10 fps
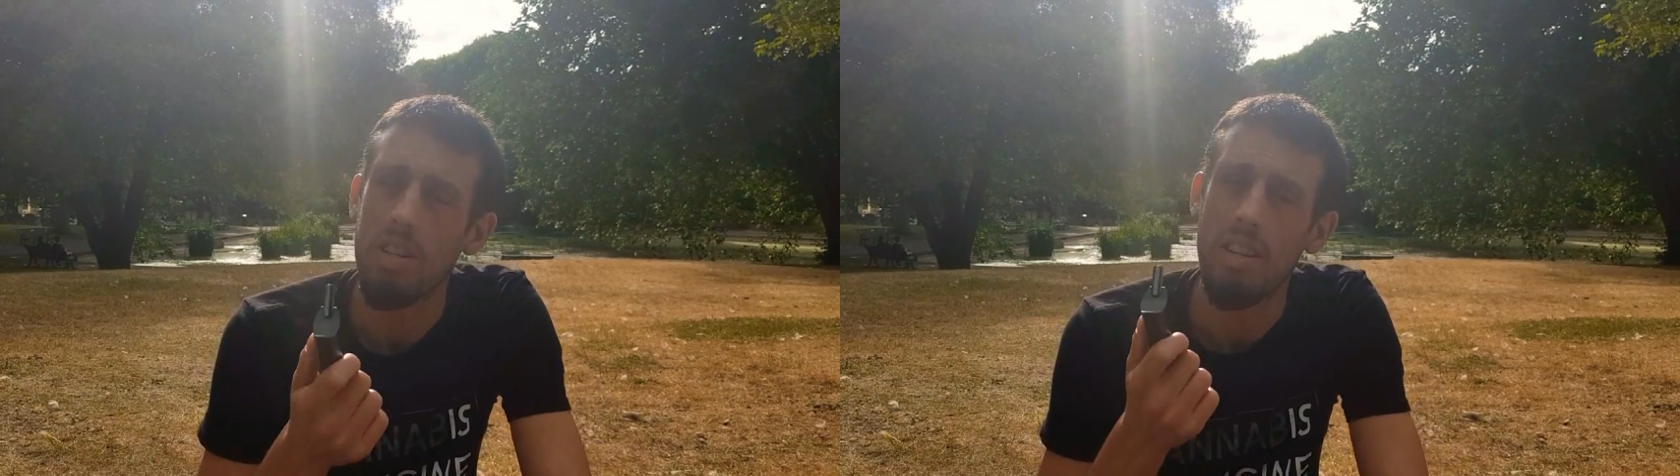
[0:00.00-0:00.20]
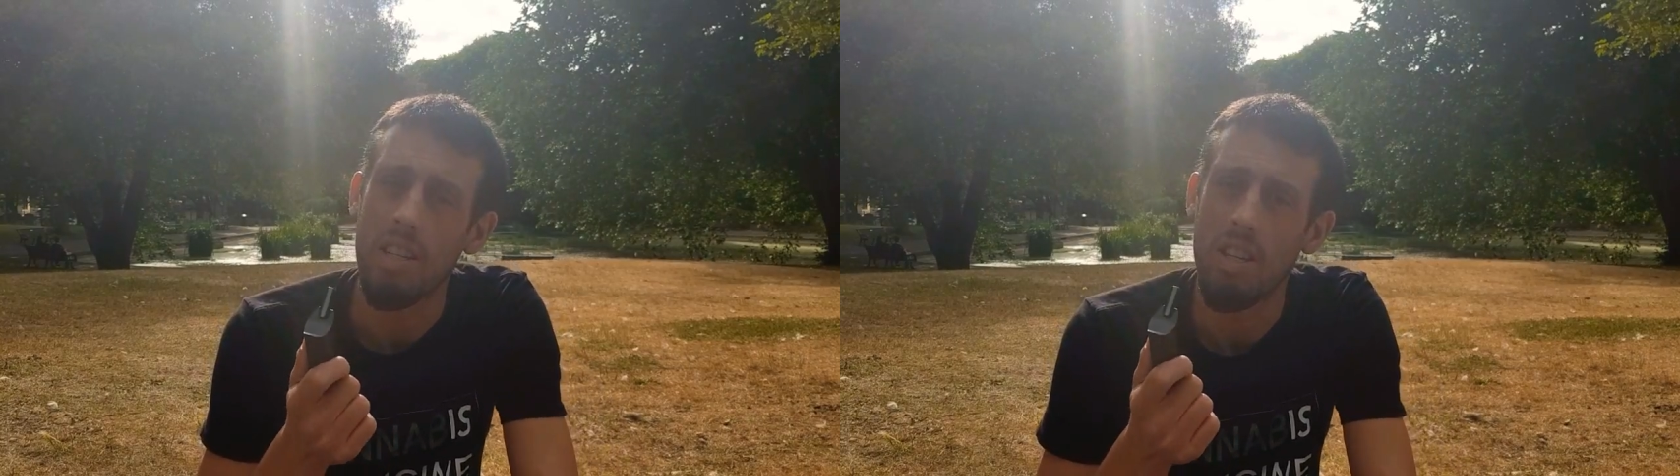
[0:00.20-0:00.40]

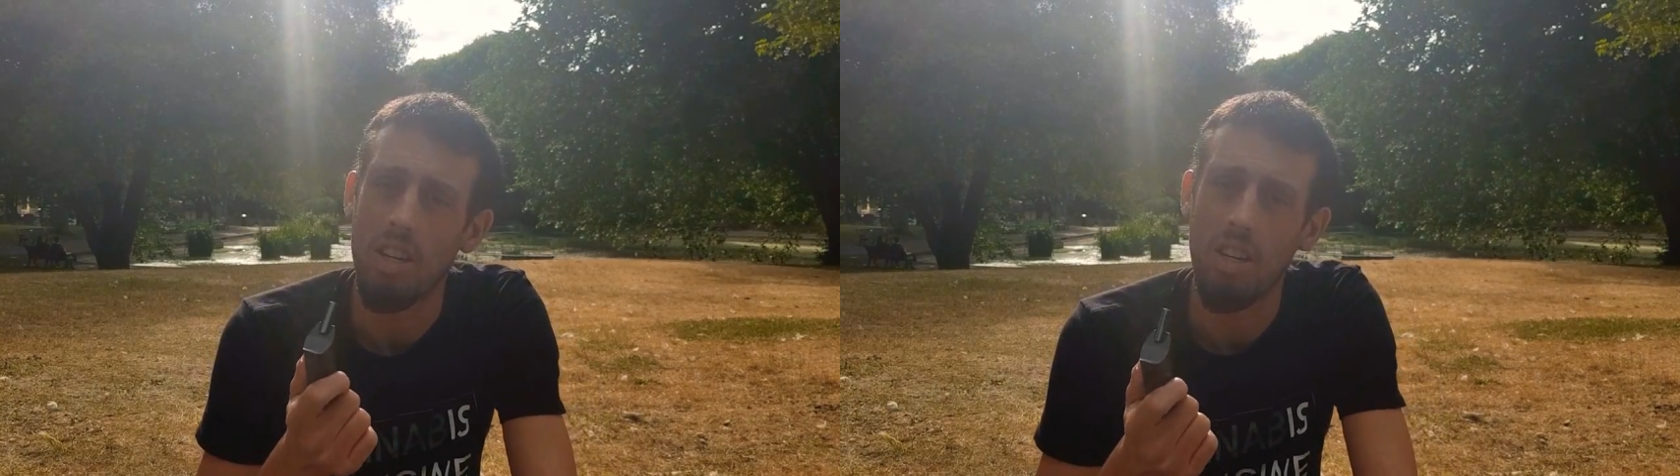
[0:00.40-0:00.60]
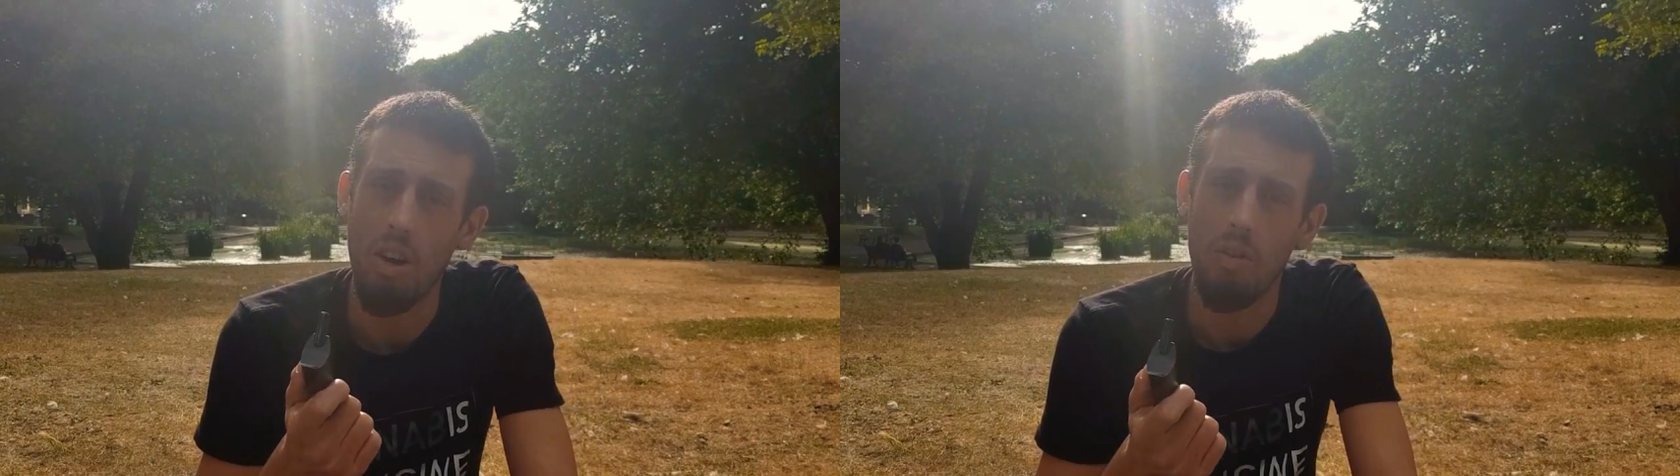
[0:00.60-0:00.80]
it's something you're
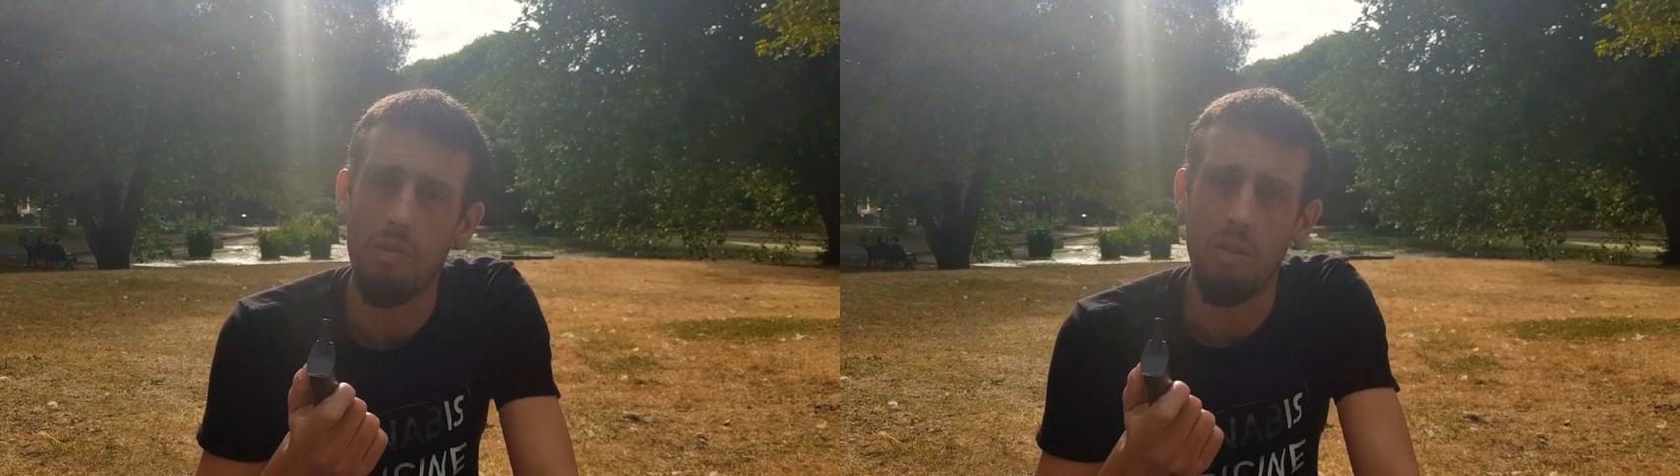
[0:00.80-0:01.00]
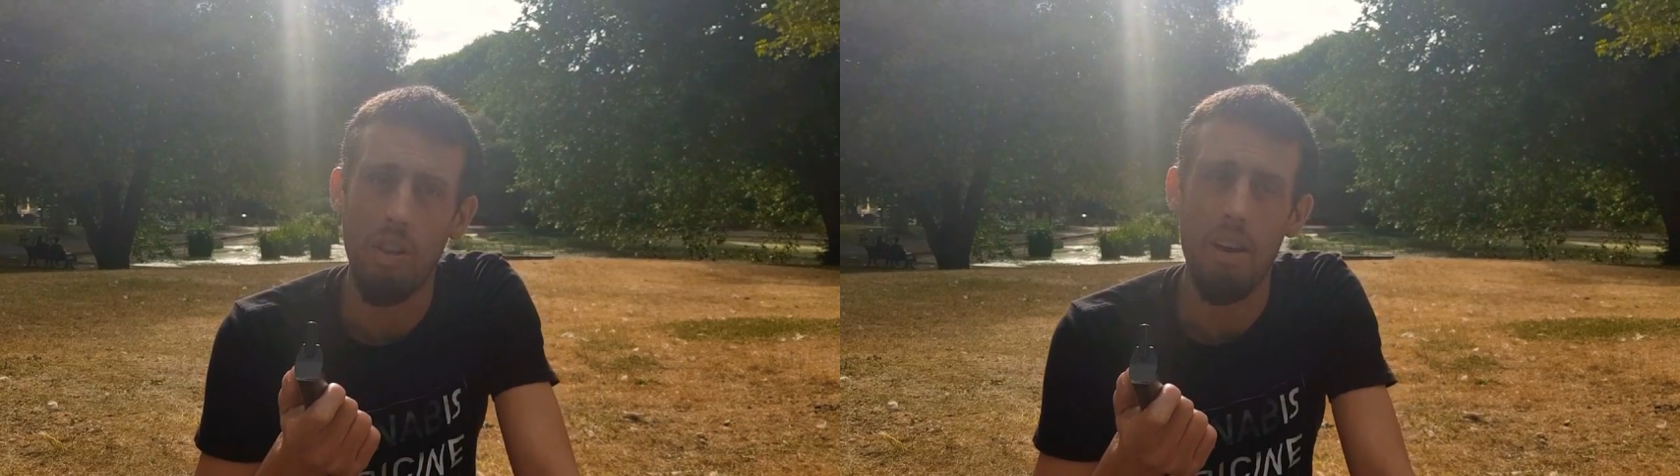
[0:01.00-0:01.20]
going to go
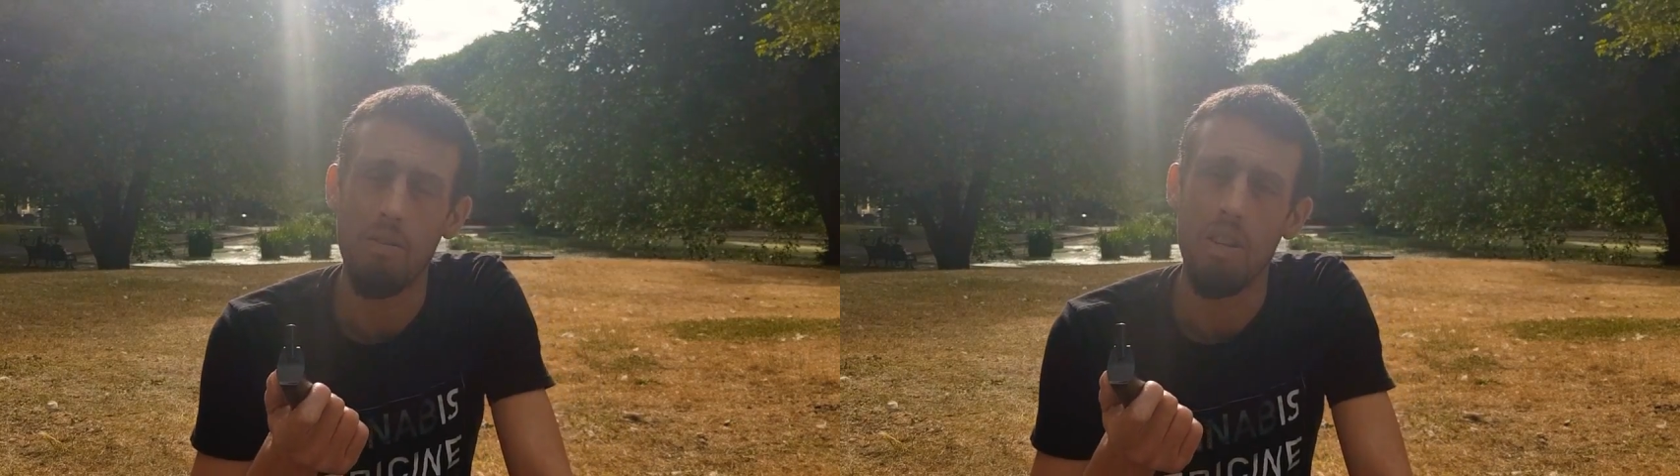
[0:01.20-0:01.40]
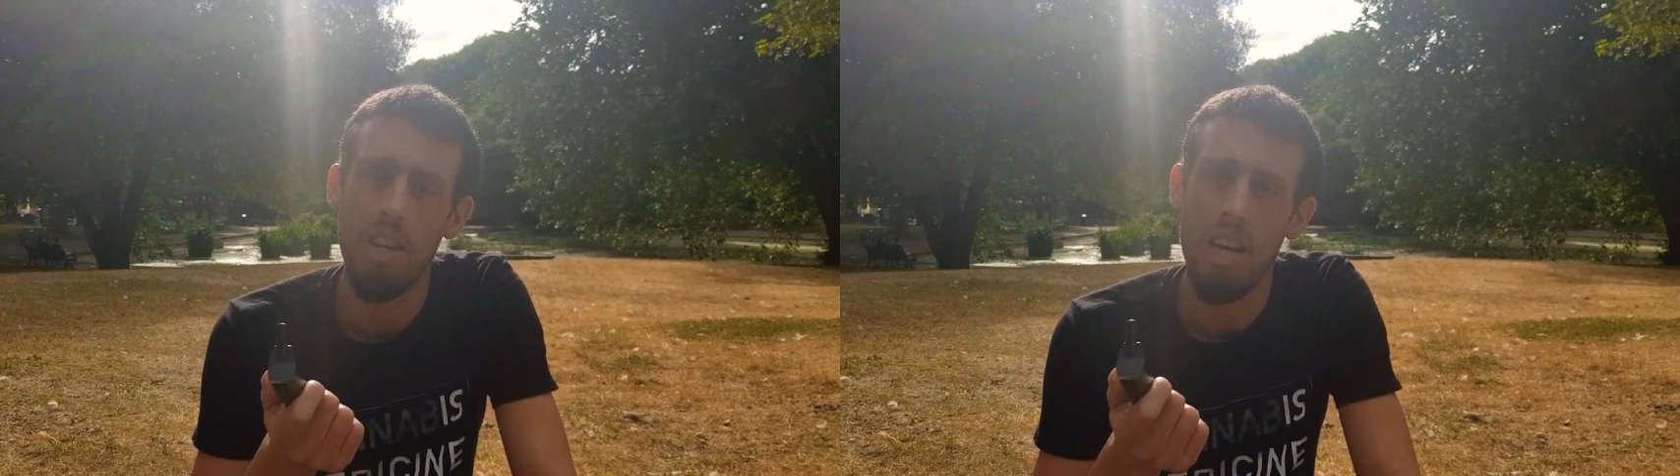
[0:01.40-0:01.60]
full out,